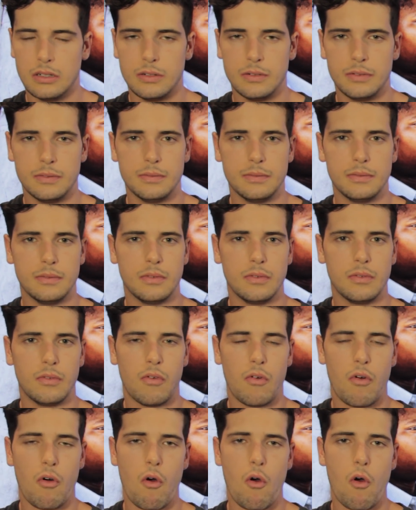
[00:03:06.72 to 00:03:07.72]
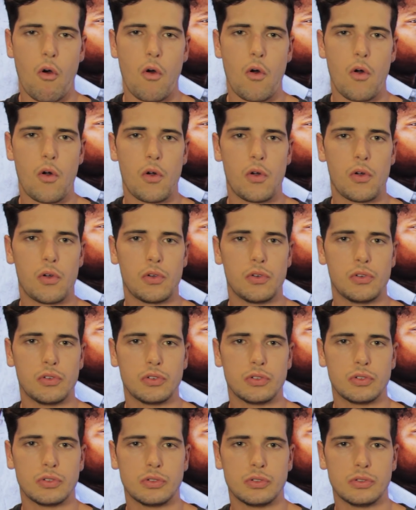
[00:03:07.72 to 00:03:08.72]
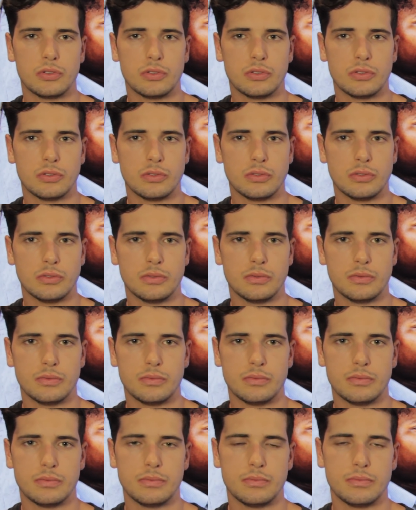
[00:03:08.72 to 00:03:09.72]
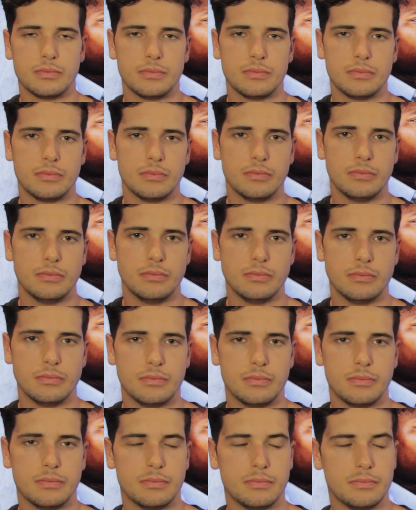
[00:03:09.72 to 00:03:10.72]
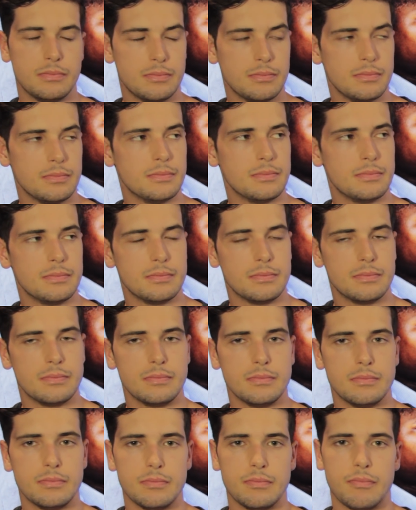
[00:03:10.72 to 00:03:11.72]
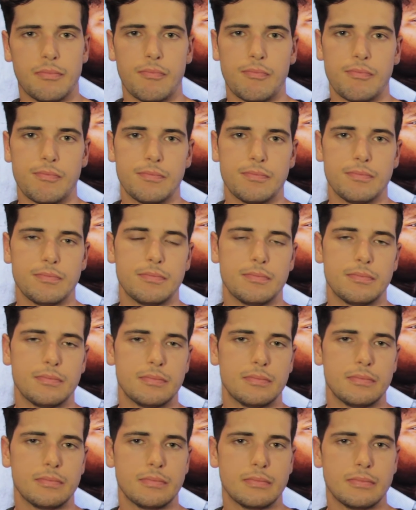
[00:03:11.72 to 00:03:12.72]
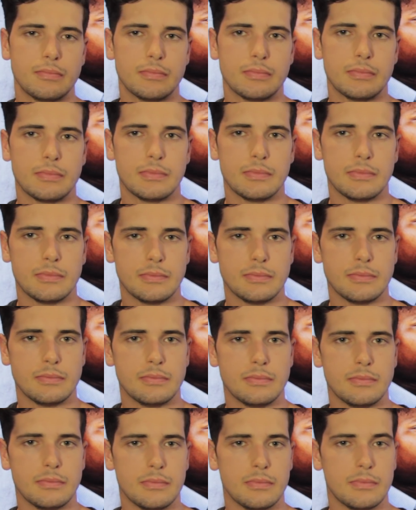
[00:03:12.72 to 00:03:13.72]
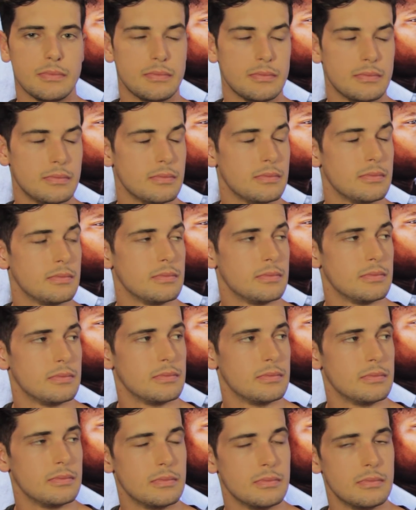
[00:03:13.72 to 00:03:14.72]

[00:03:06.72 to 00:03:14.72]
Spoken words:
The person shown says nothing.